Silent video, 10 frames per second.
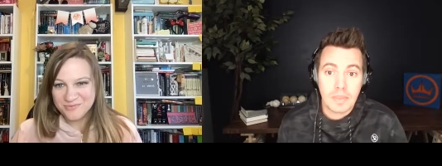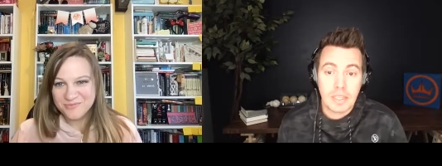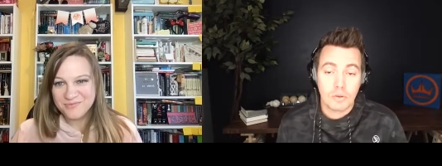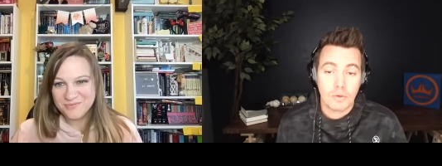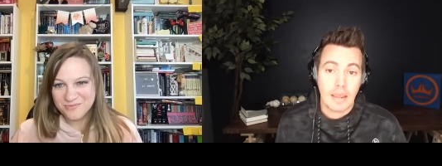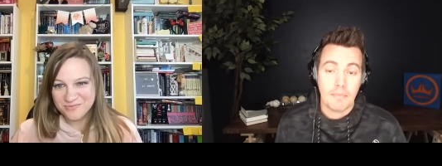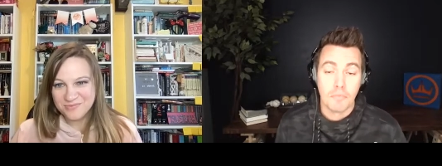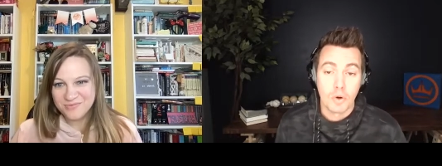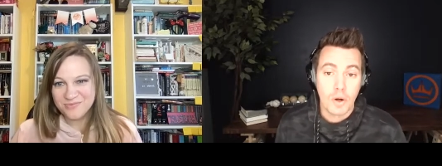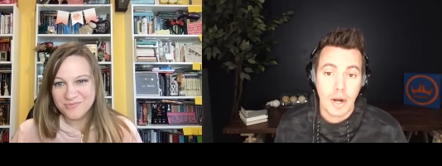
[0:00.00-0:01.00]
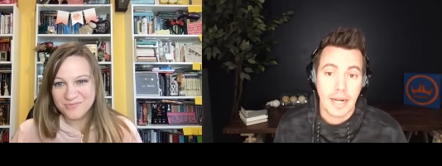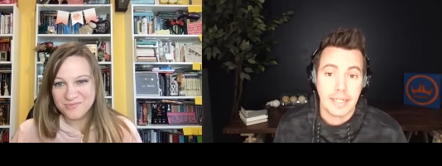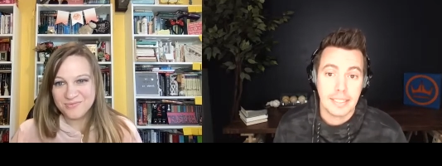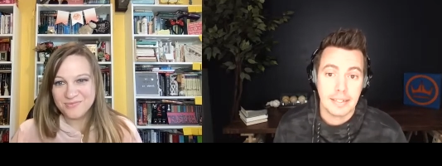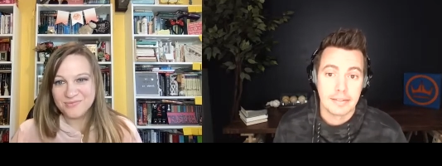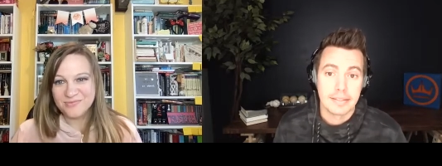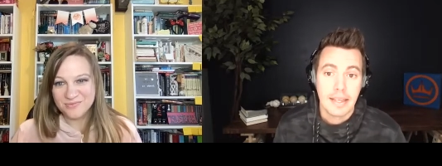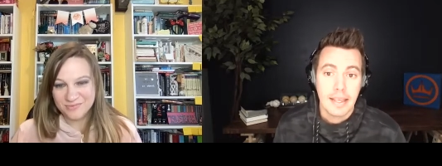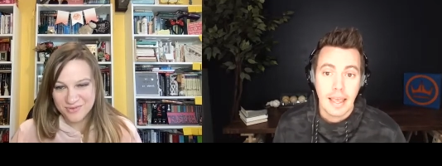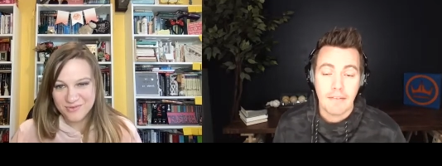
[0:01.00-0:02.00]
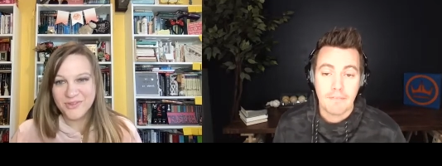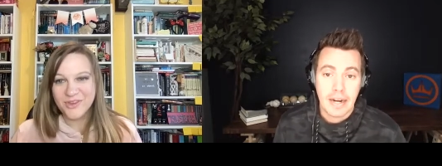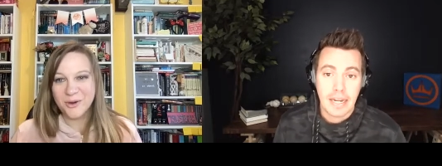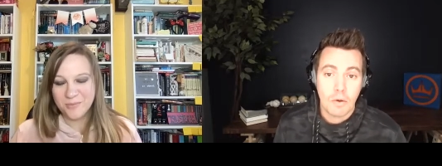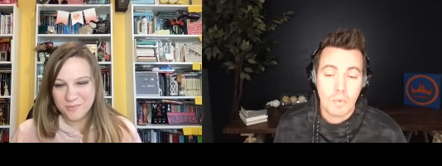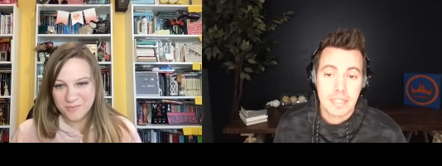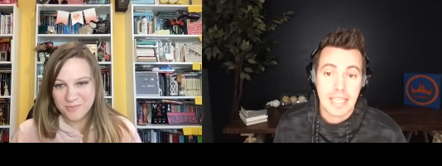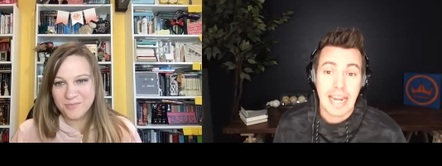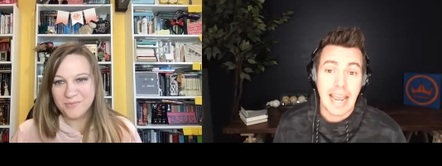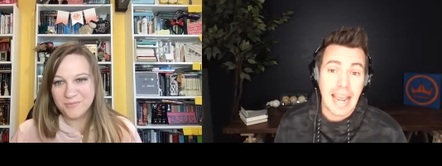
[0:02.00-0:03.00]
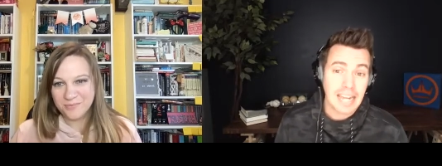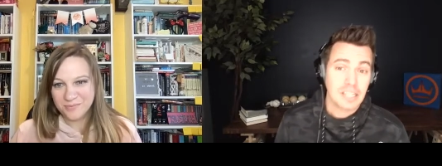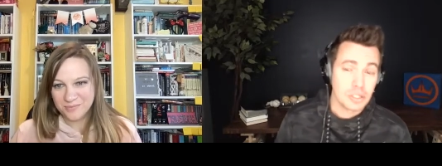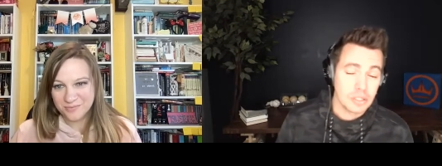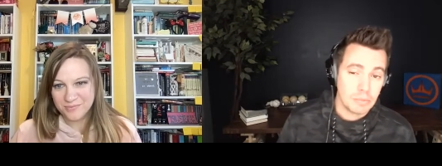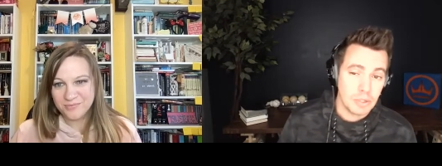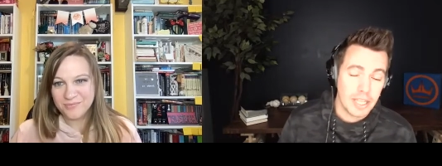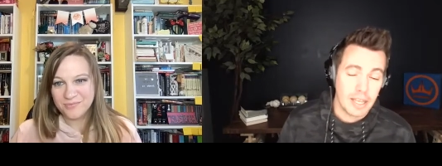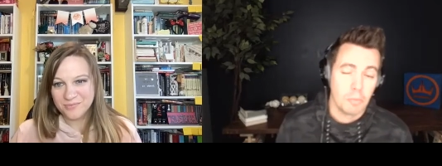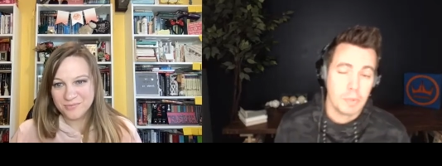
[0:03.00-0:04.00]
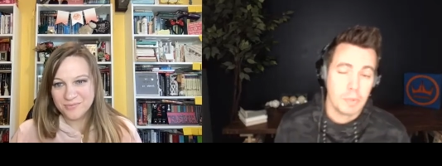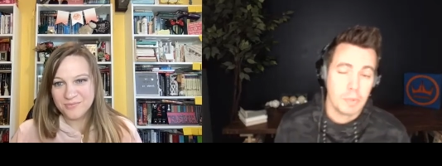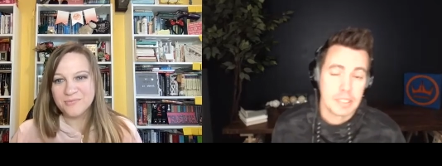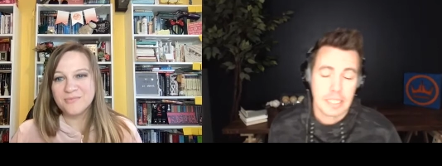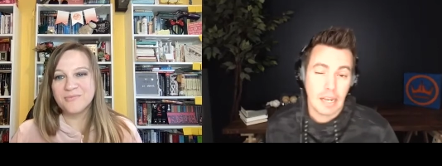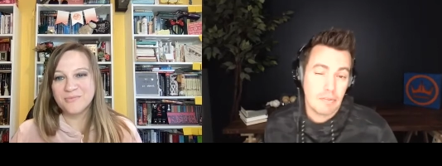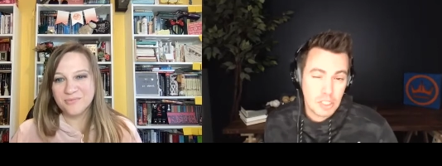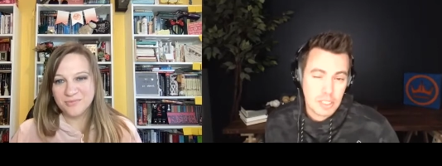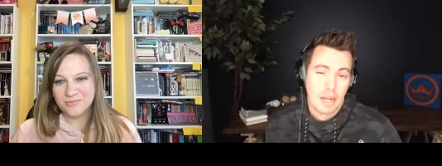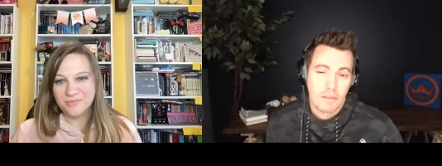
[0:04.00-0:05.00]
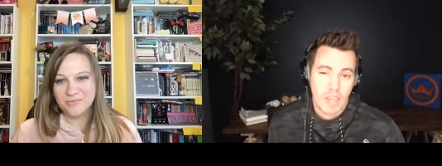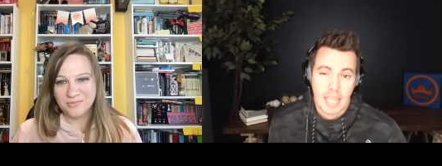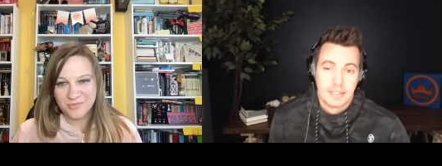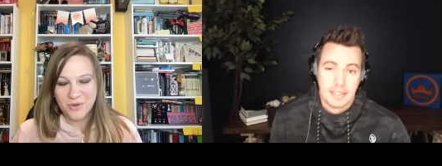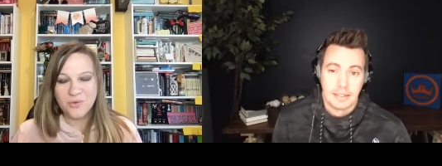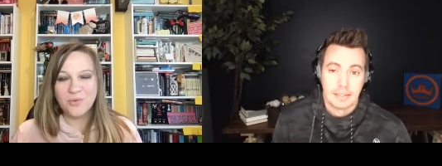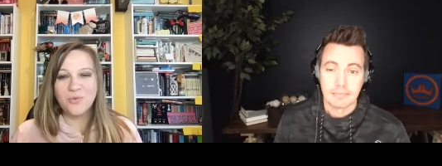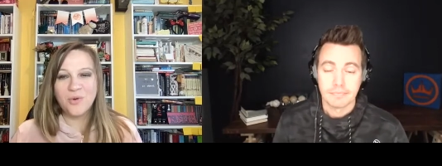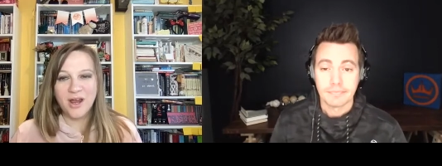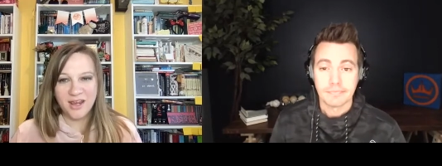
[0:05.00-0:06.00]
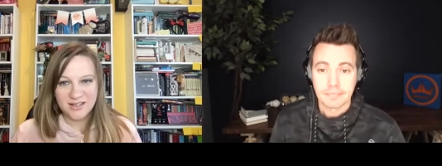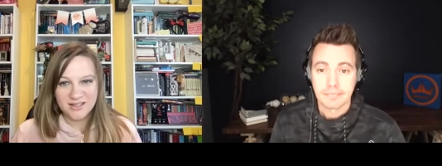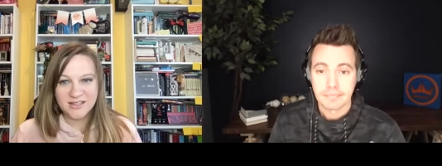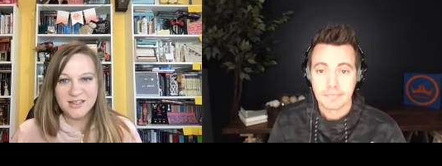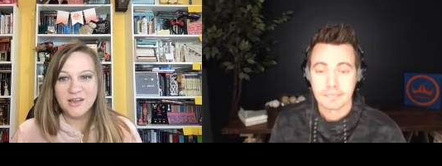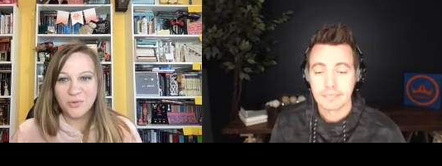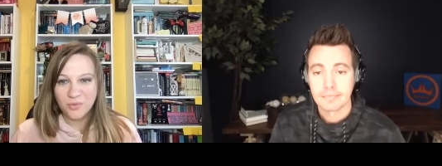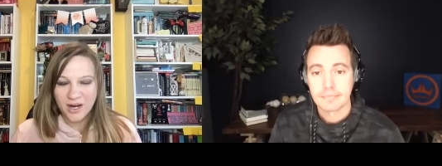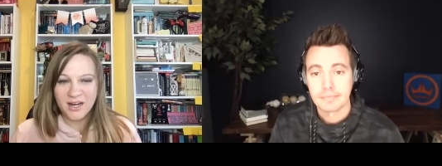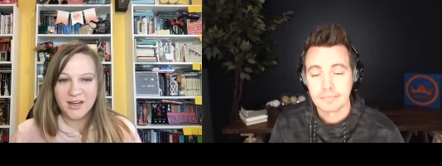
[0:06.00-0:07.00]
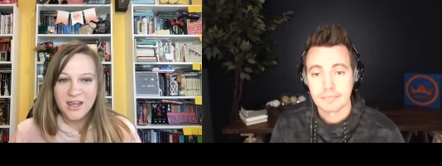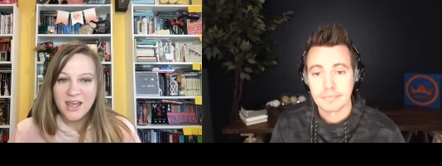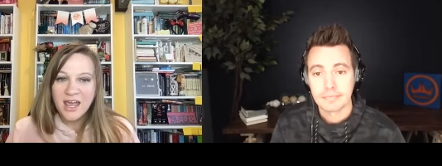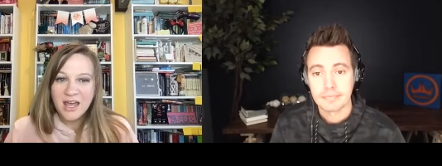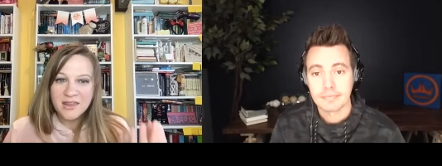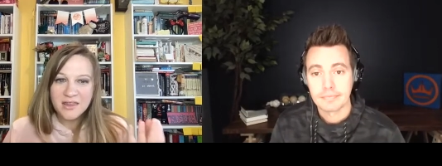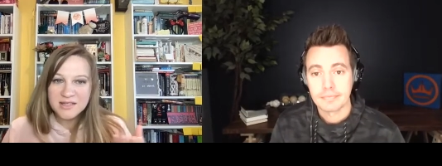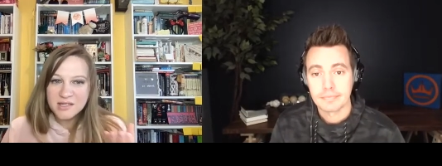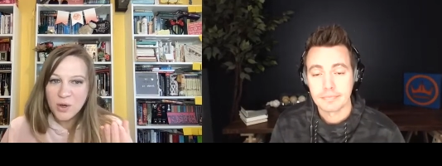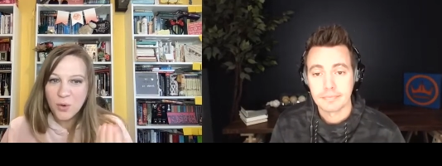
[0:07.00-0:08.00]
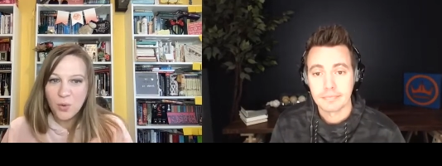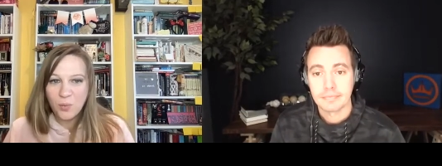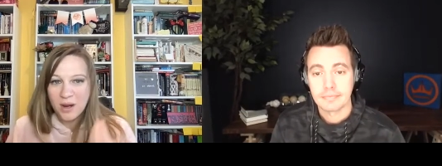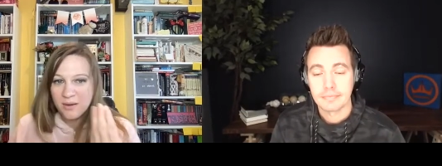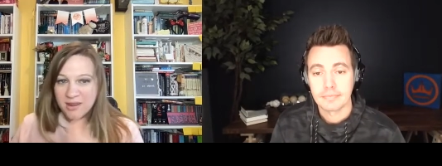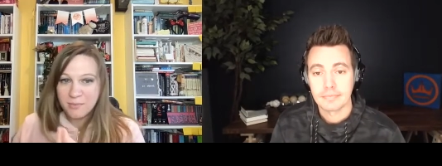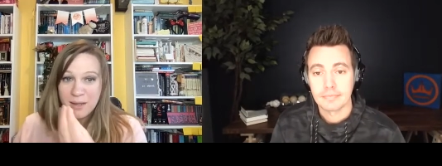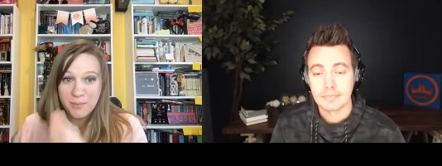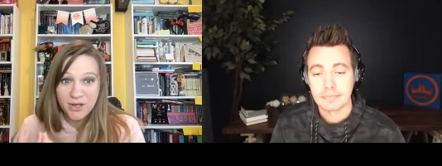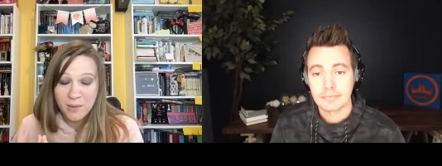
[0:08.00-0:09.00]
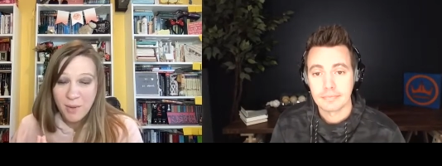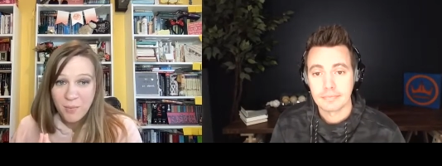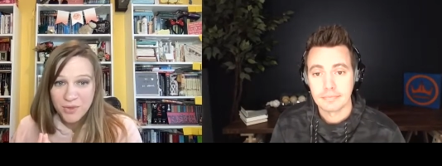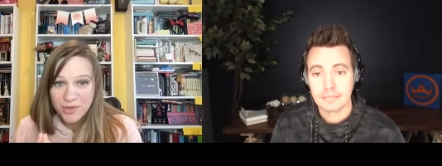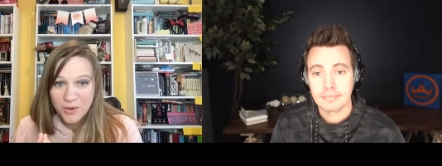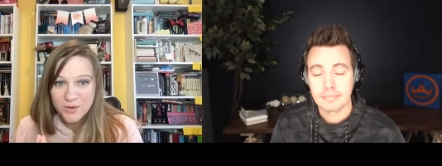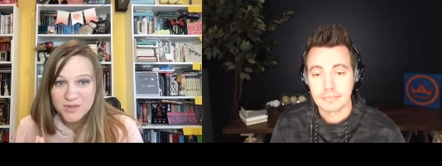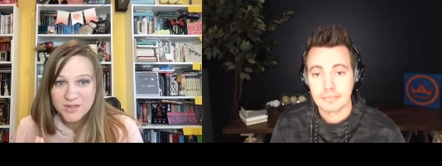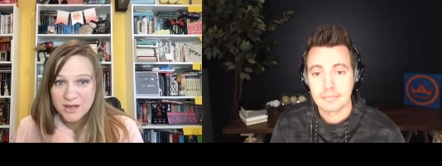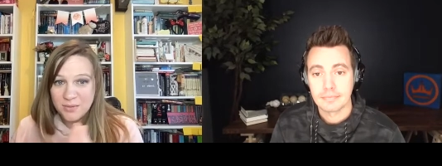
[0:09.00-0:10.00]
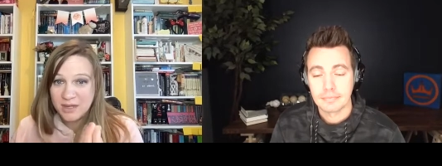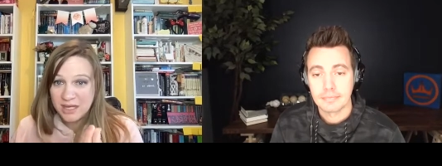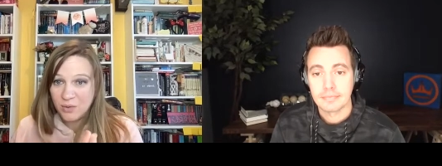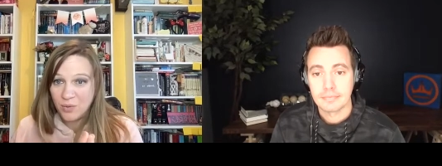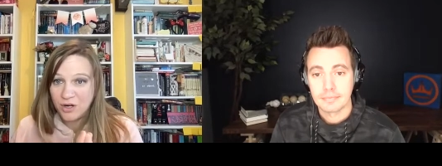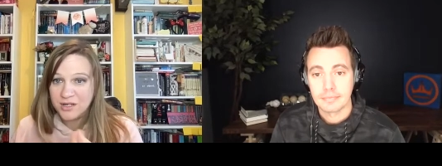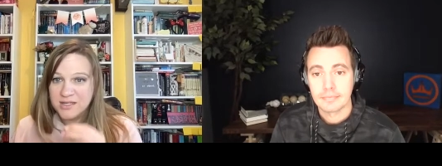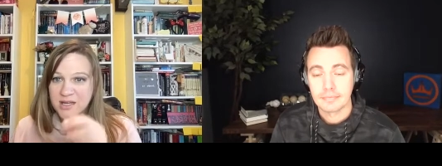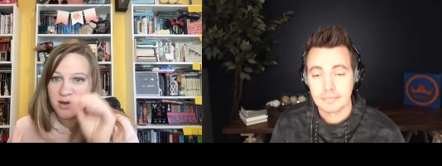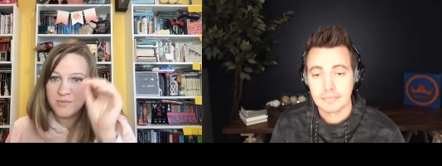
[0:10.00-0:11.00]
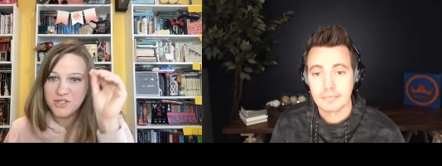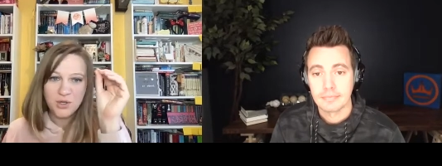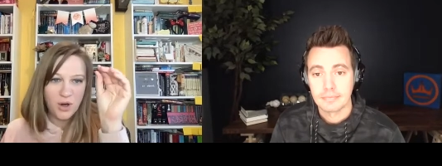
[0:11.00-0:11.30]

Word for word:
Speaker 1: create more ideas and find out ones that actually will help instead of just kind of guessing.
Speaker 2: Right. Right. And then, so when people come up with those um, keywords, um, do you